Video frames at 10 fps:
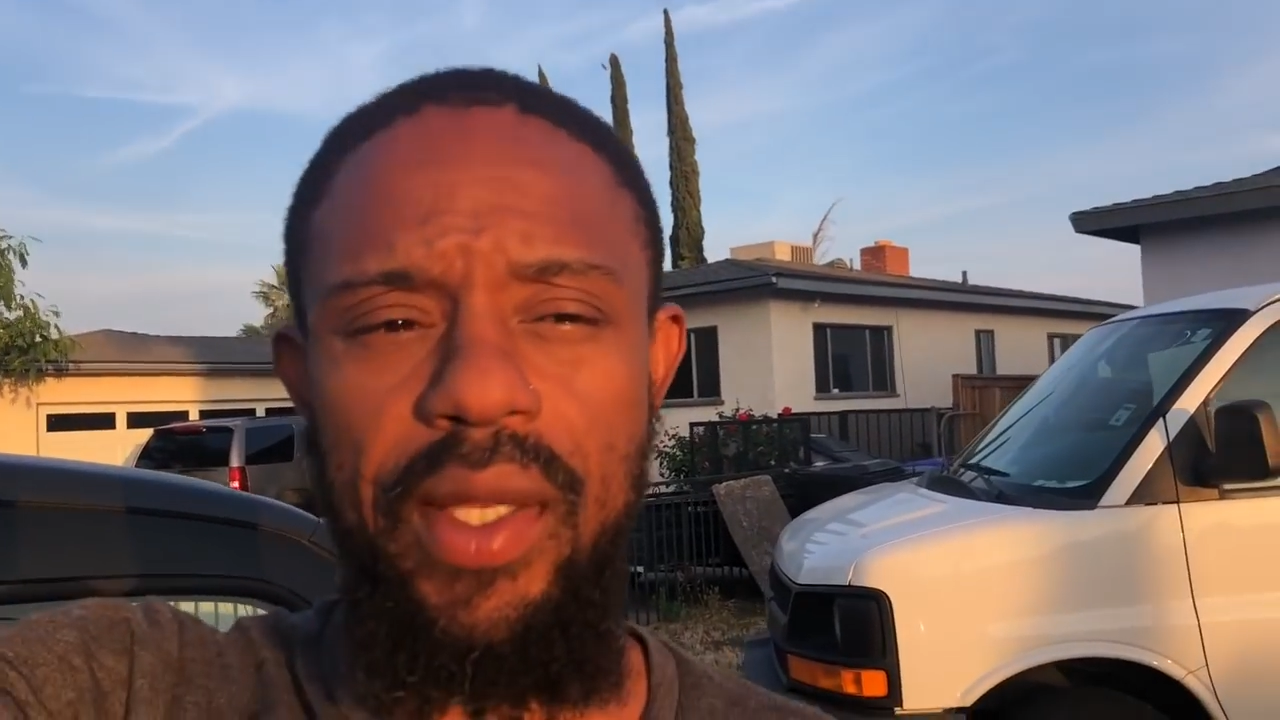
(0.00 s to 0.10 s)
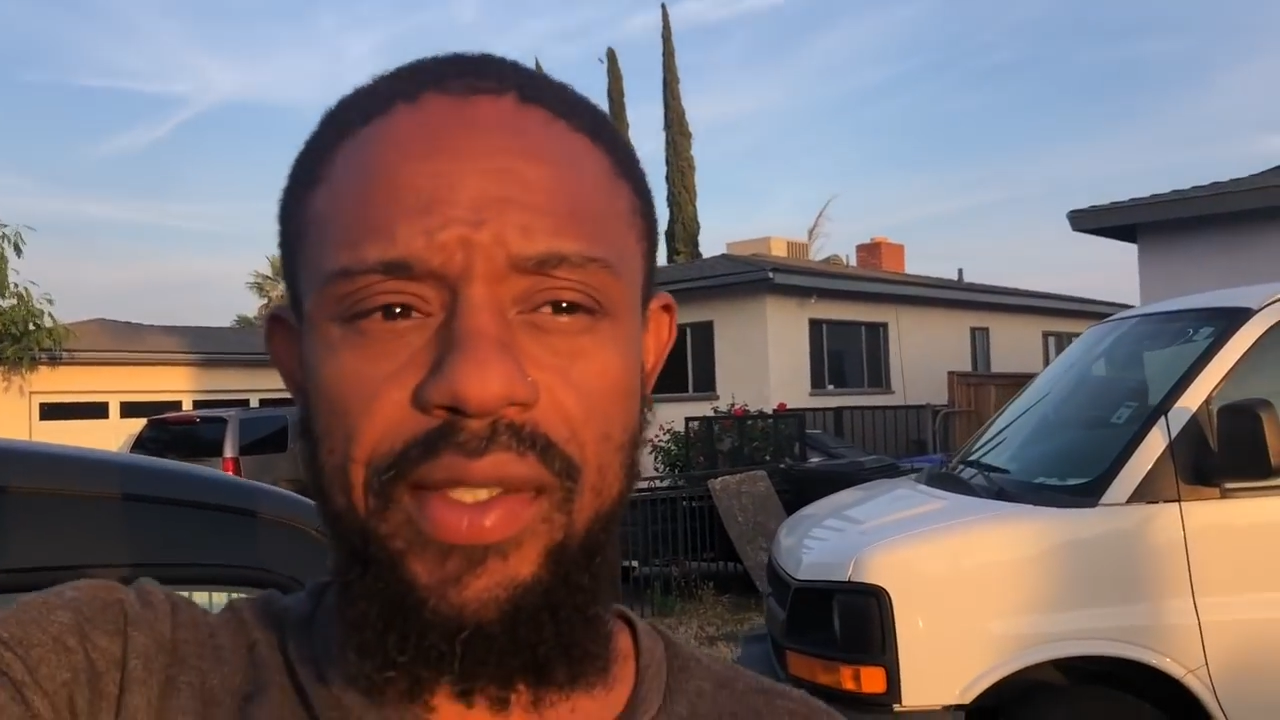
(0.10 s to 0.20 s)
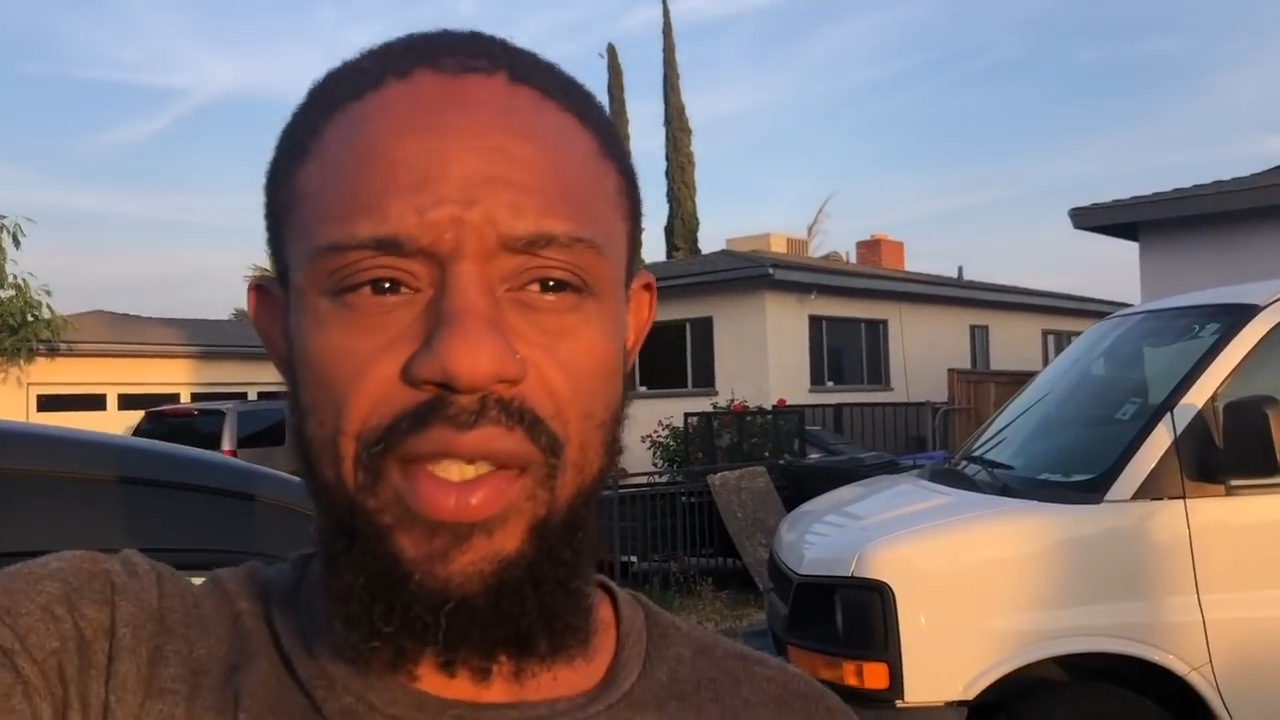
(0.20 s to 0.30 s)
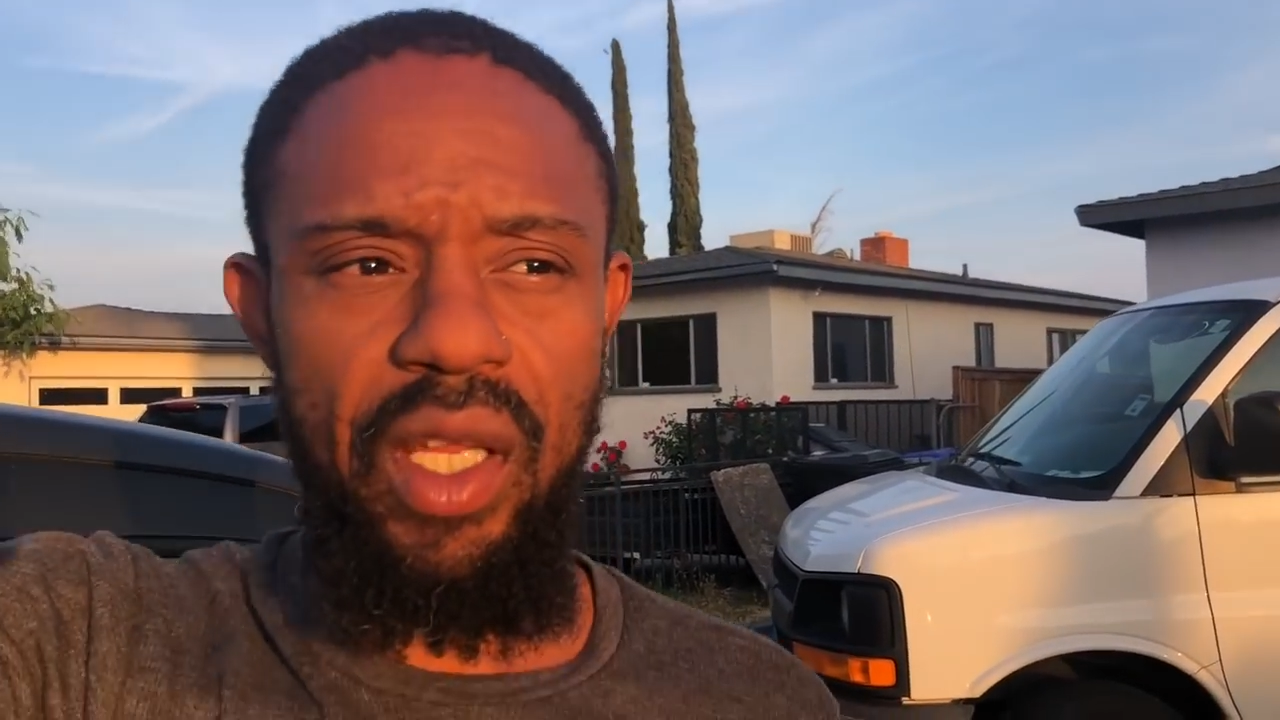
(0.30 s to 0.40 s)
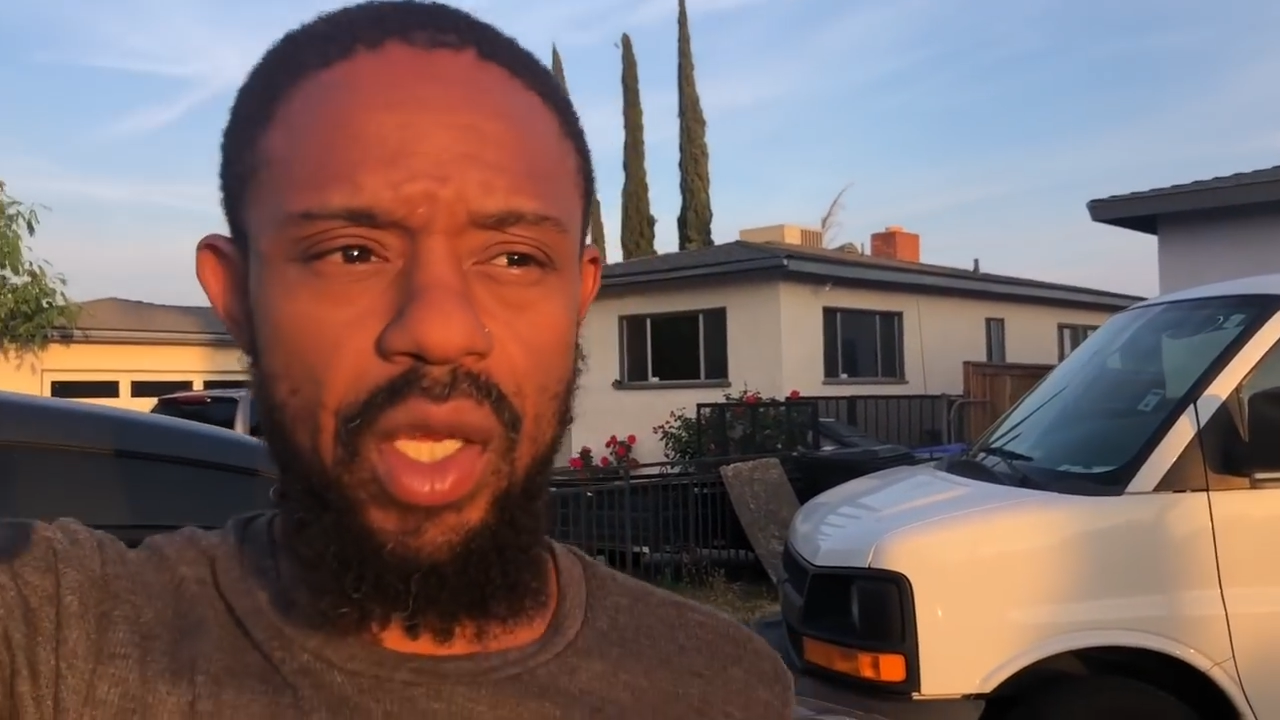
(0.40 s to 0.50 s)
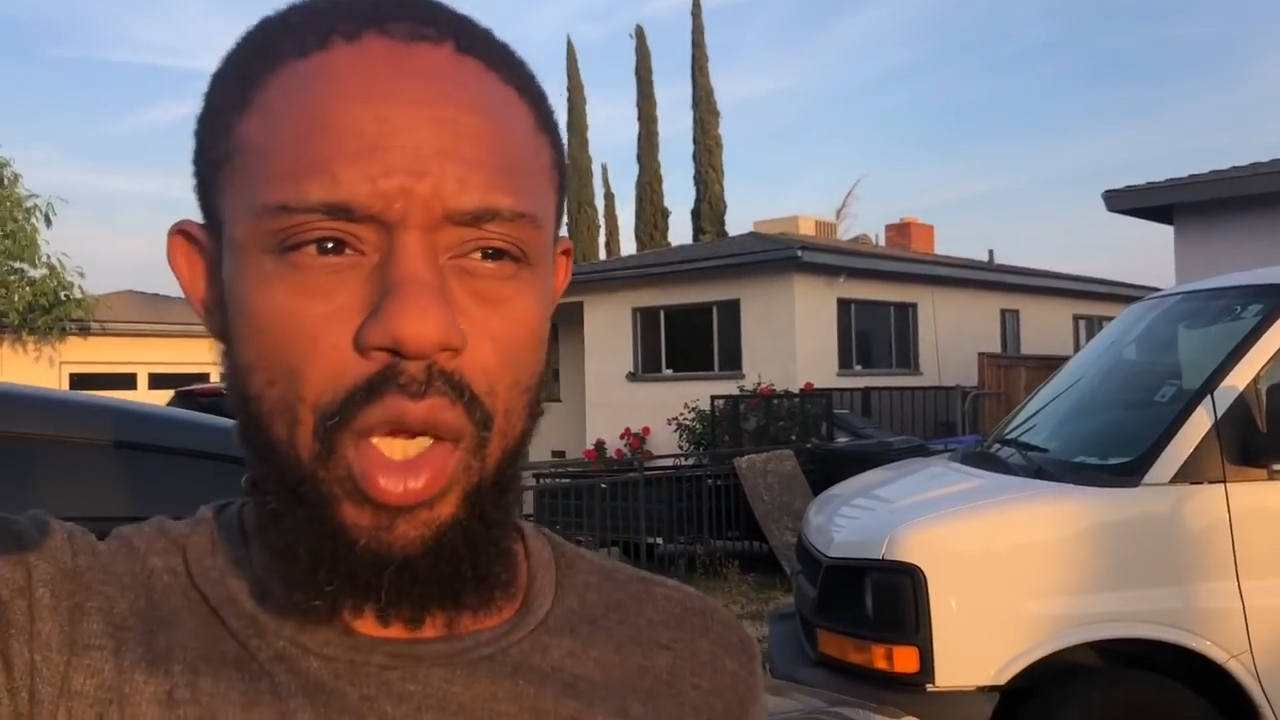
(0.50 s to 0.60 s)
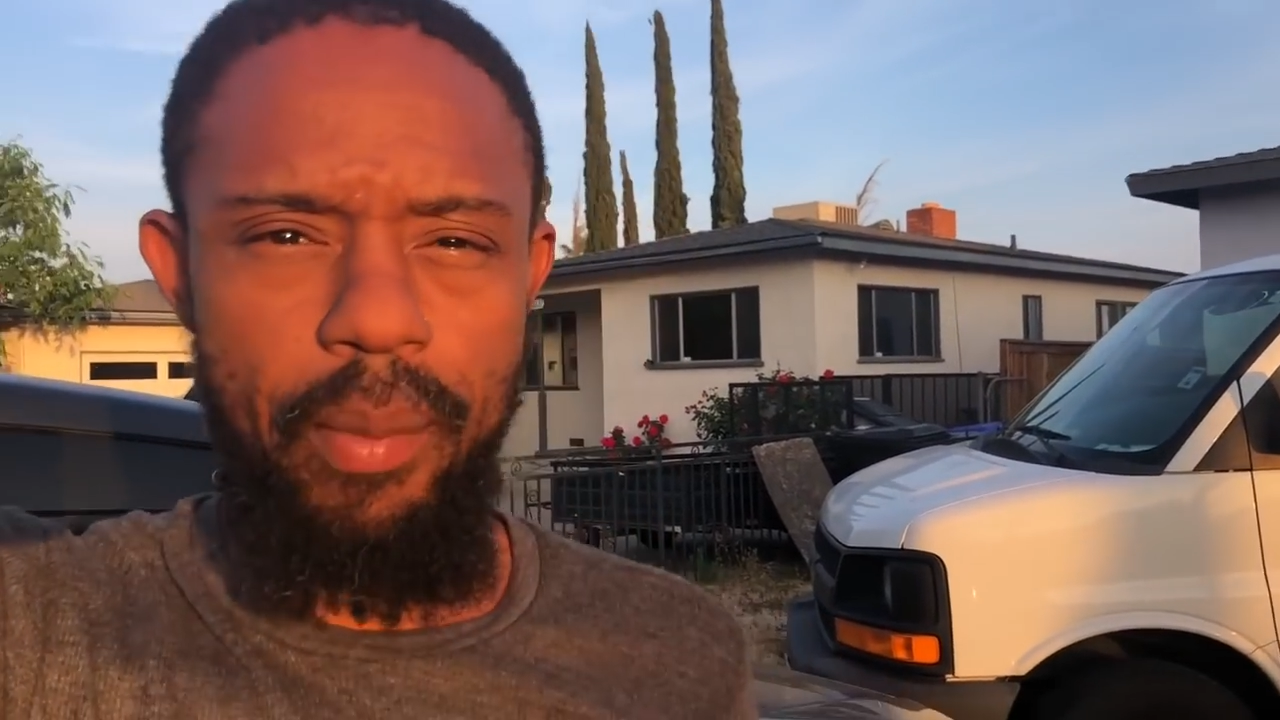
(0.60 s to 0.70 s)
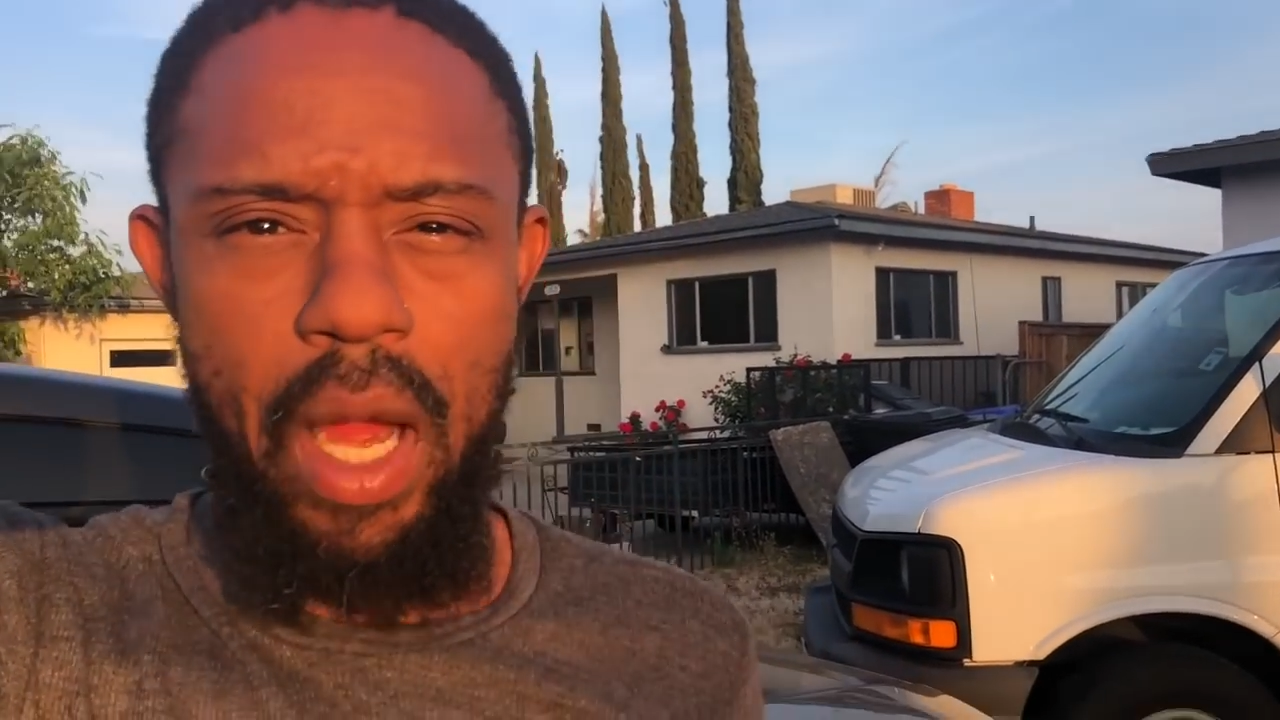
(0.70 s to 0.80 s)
and selling our